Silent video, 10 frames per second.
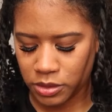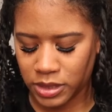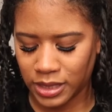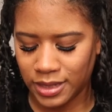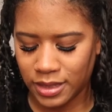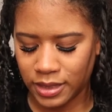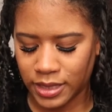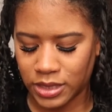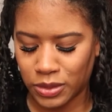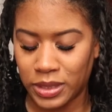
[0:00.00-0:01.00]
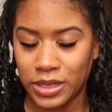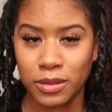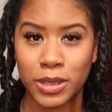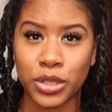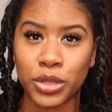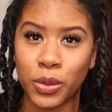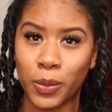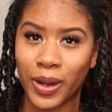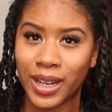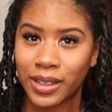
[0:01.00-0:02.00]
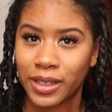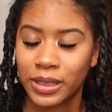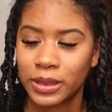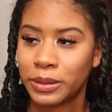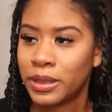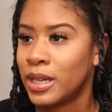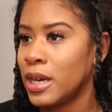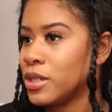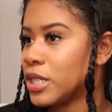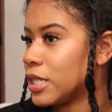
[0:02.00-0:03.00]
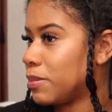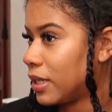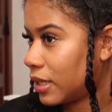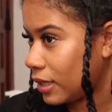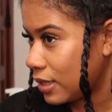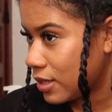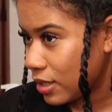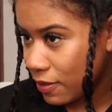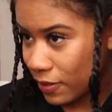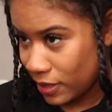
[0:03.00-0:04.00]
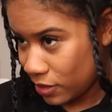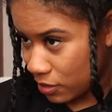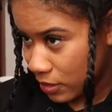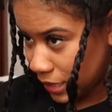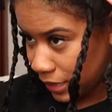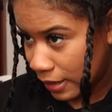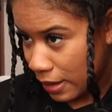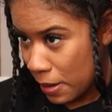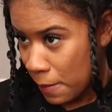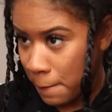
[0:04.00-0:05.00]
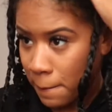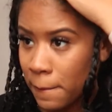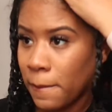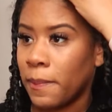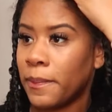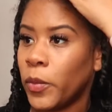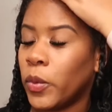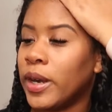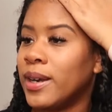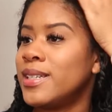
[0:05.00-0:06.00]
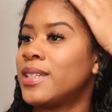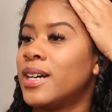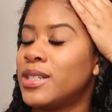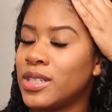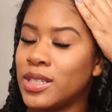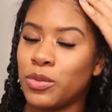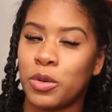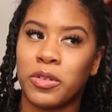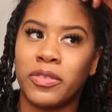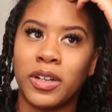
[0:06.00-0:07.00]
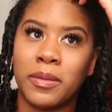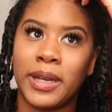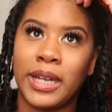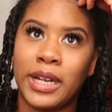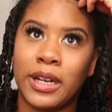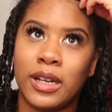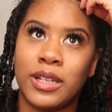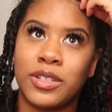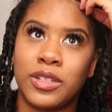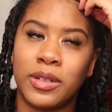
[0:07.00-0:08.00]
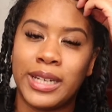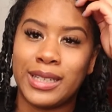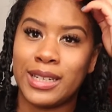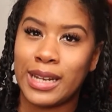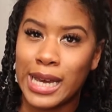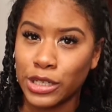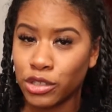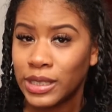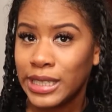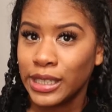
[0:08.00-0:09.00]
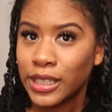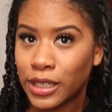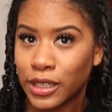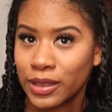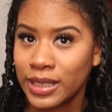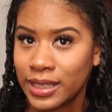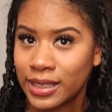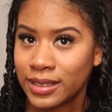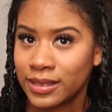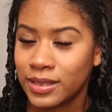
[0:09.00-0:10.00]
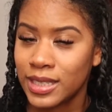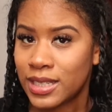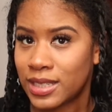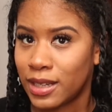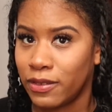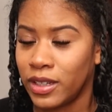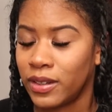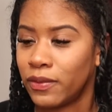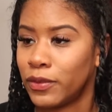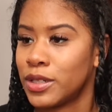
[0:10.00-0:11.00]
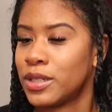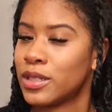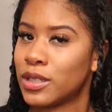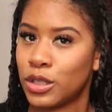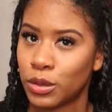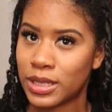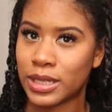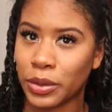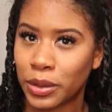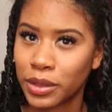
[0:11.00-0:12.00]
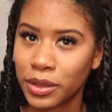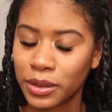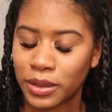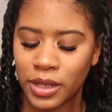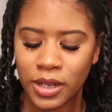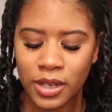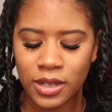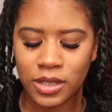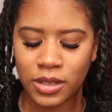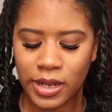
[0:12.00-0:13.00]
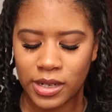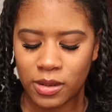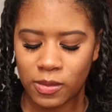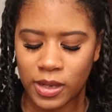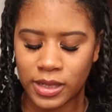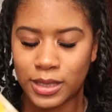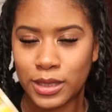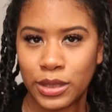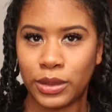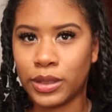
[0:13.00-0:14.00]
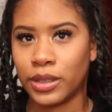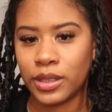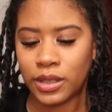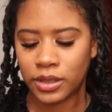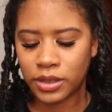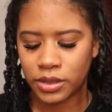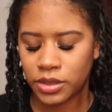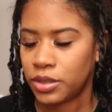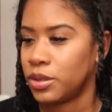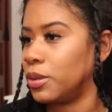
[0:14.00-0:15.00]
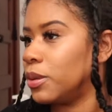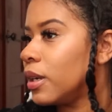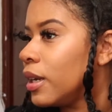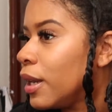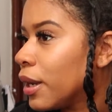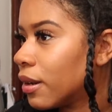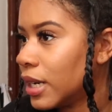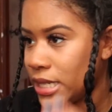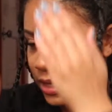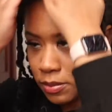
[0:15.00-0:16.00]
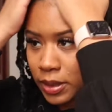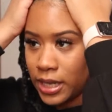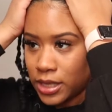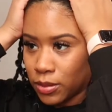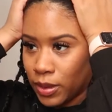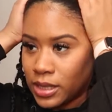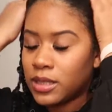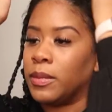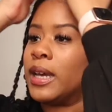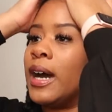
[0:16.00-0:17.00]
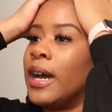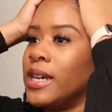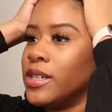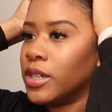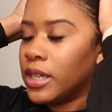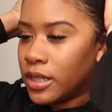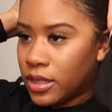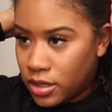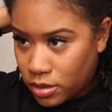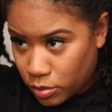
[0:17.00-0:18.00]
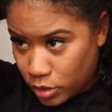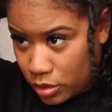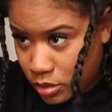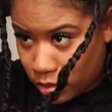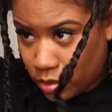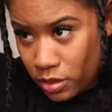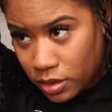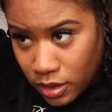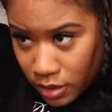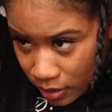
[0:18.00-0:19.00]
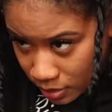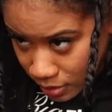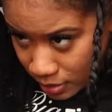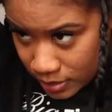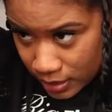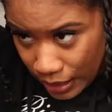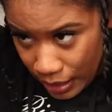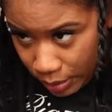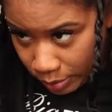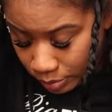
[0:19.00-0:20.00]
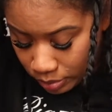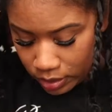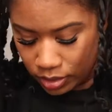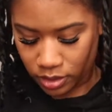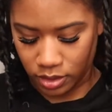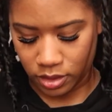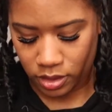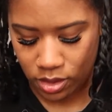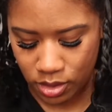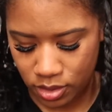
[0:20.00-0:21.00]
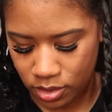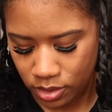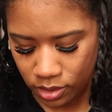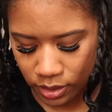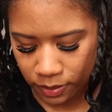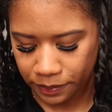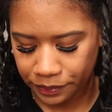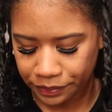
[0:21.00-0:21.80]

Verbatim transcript: use anything that's going to be too wet though, just because if I do that, where it touches will revert my hair into like the naturally curliness of it versus the twist out curl. So I don't want it to look too crazy, but I just want it to be hydrated, smoothed down, and then yeah.